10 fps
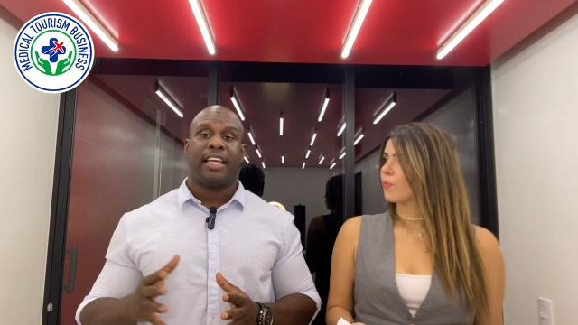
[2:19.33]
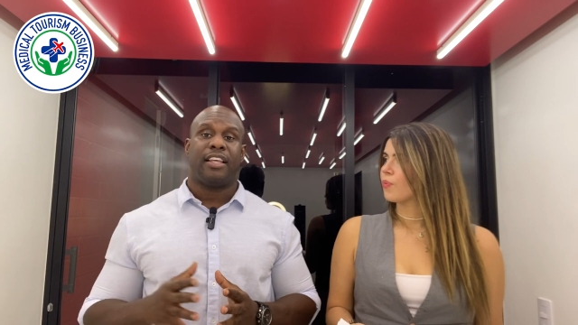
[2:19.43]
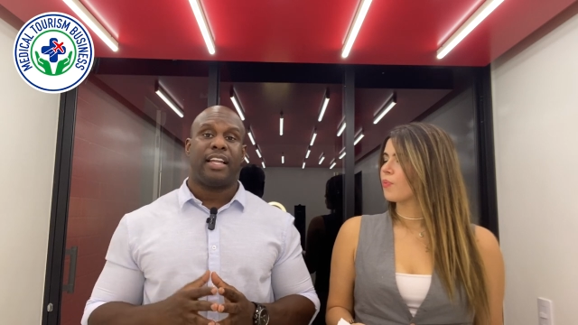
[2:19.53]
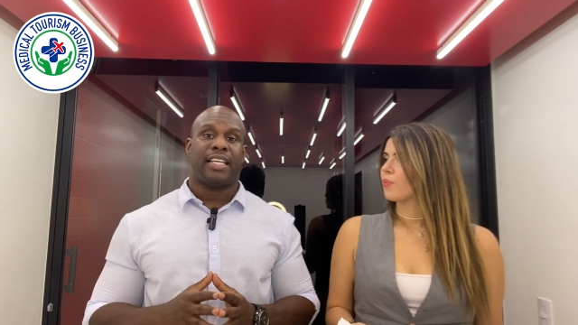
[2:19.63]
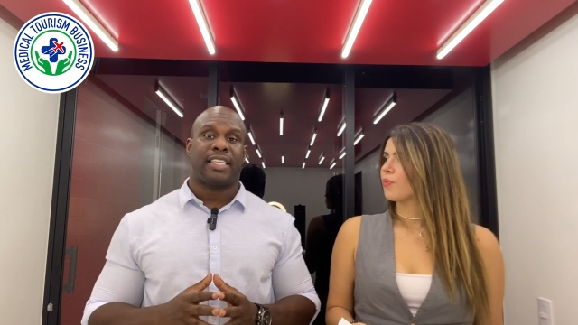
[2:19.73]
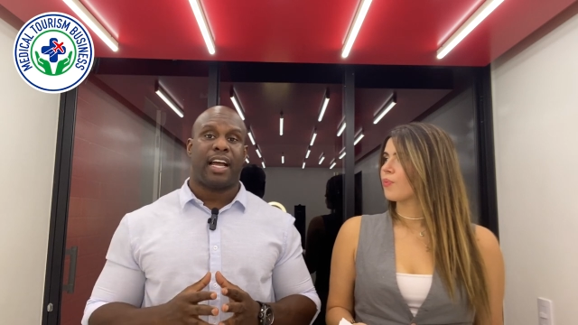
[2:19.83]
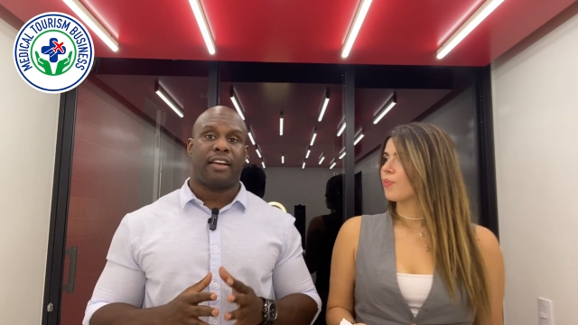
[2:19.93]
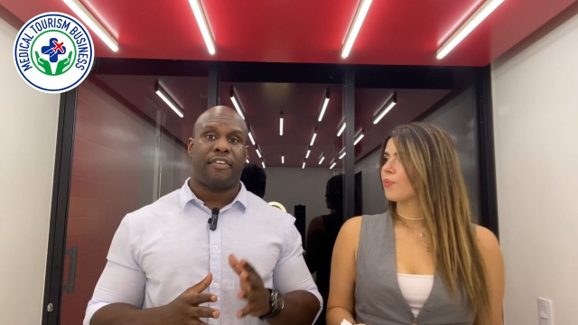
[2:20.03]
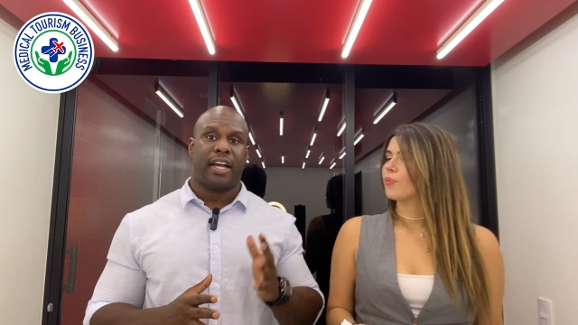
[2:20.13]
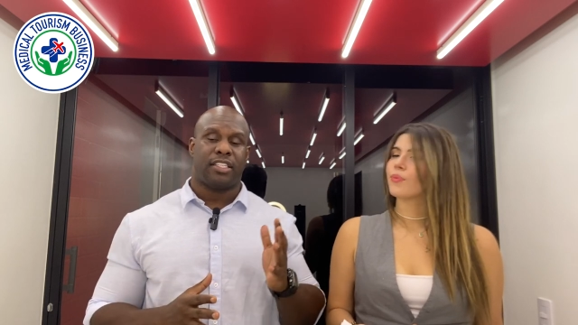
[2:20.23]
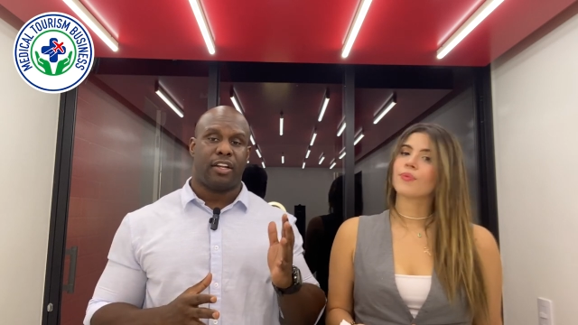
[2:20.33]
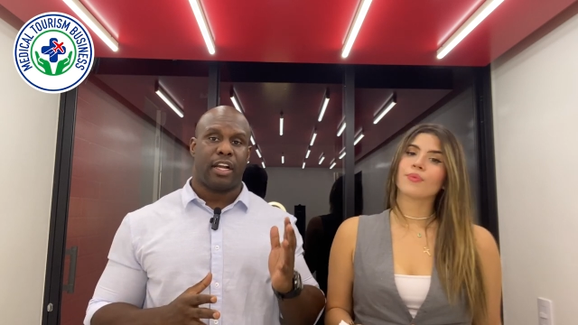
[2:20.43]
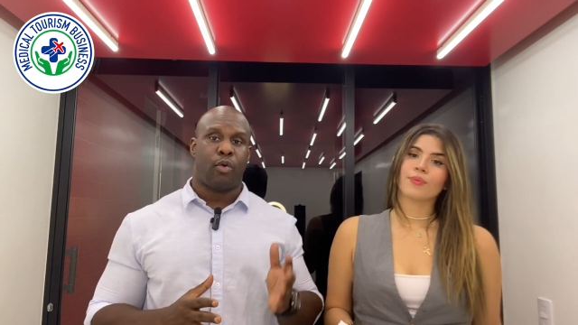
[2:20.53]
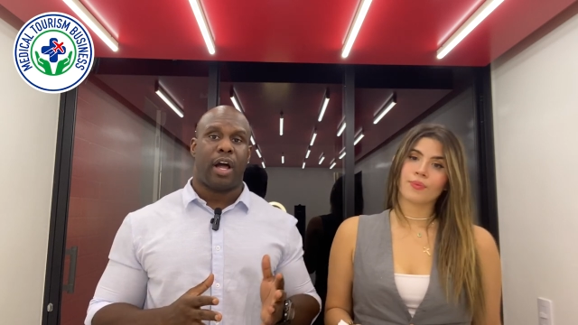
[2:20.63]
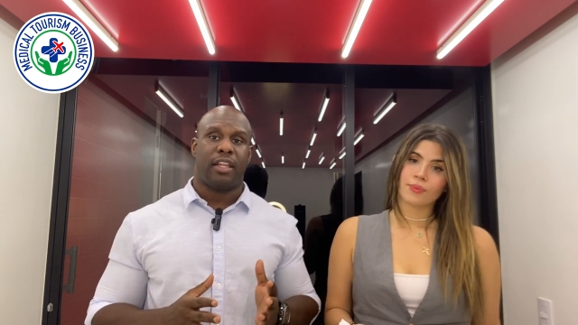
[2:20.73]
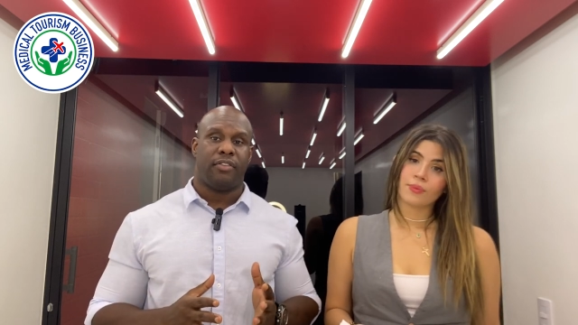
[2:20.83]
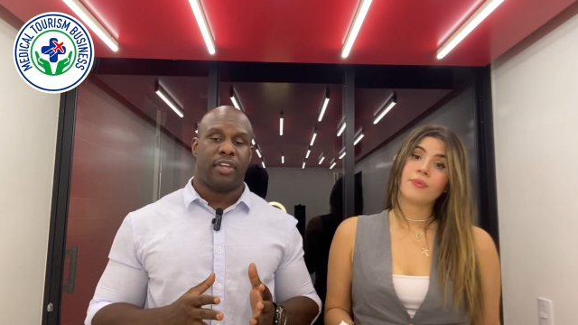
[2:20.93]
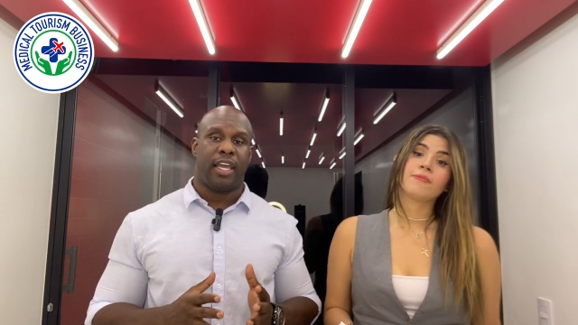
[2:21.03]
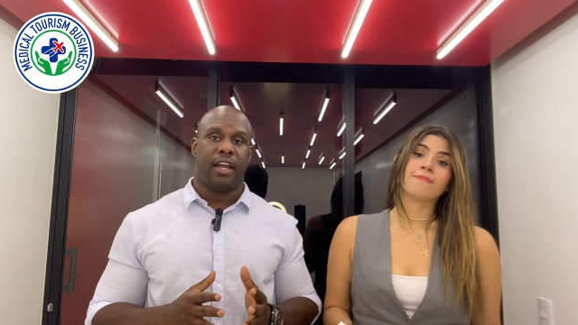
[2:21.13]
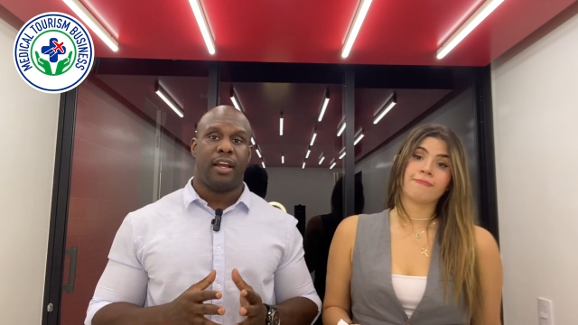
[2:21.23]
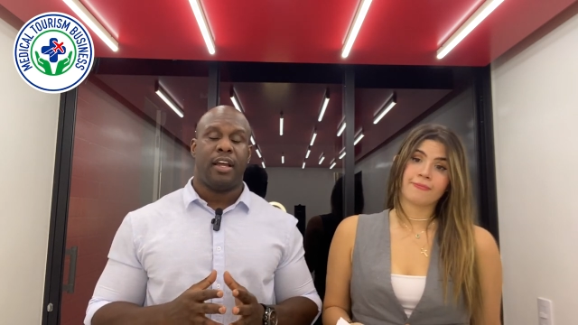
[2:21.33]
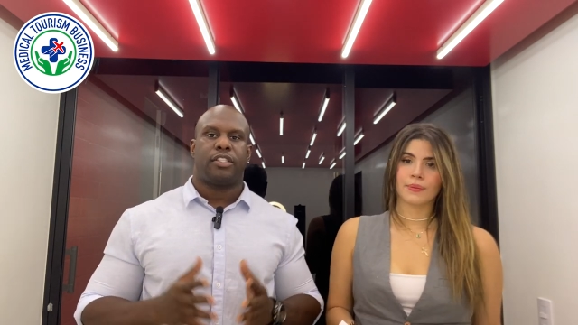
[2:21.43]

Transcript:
Speaker 1: that they're not sacrificing on the quality of care.